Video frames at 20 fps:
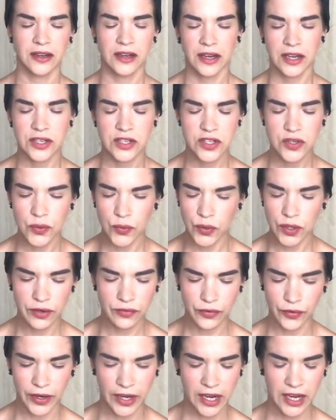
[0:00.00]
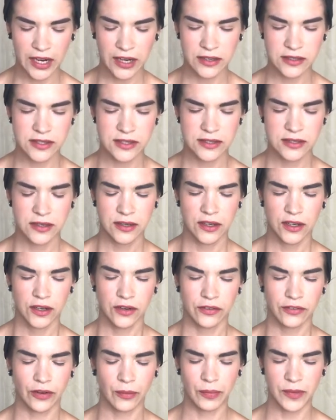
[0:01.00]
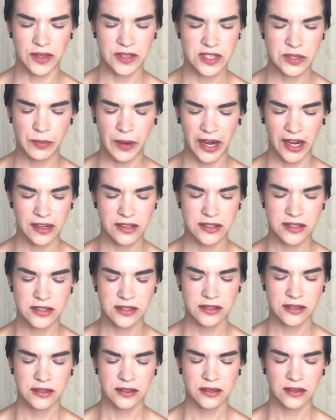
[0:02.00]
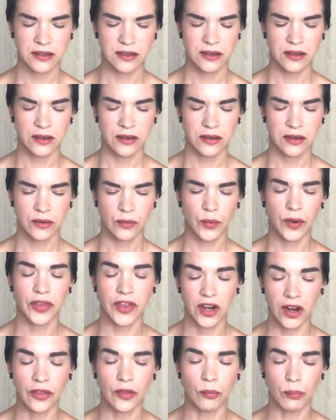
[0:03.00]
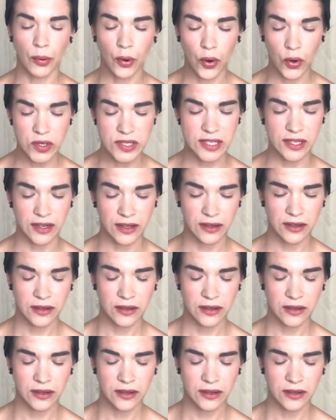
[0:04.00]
intuitive readings from this space with another person,